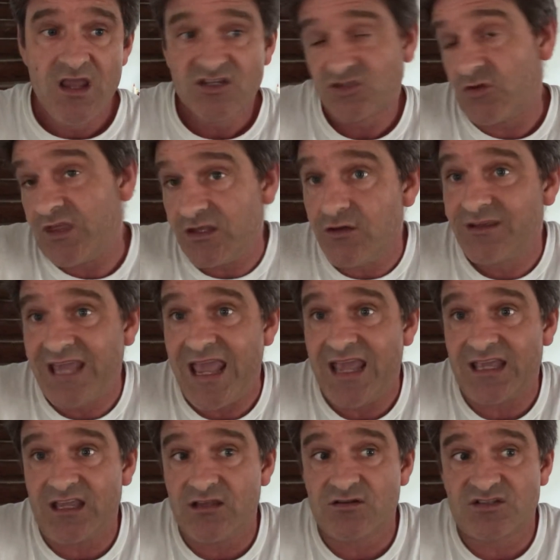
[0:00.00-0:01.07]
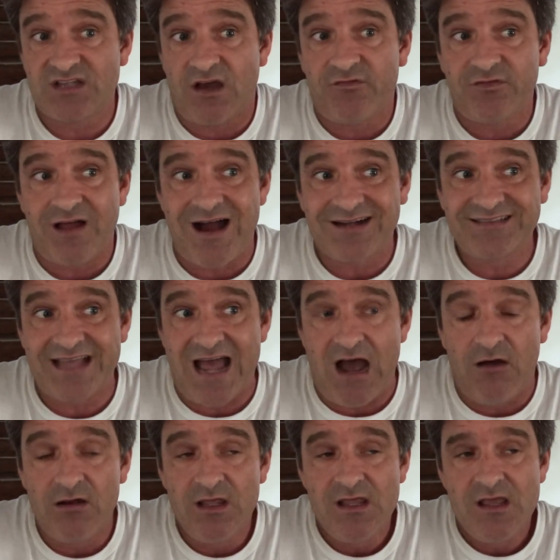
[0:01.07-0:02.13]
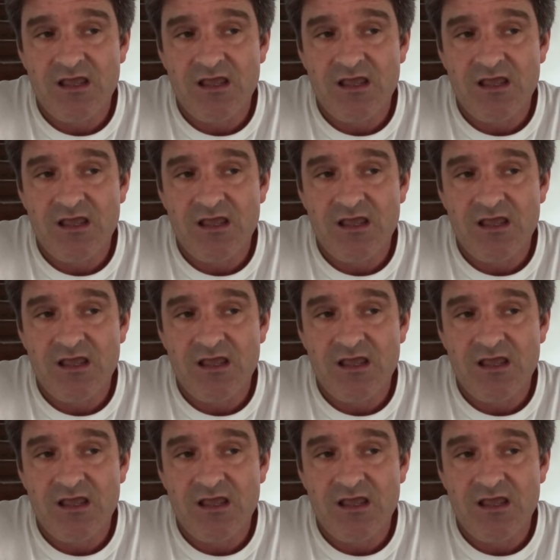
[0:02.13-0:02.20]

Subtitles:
so that you can't get yourself locked out.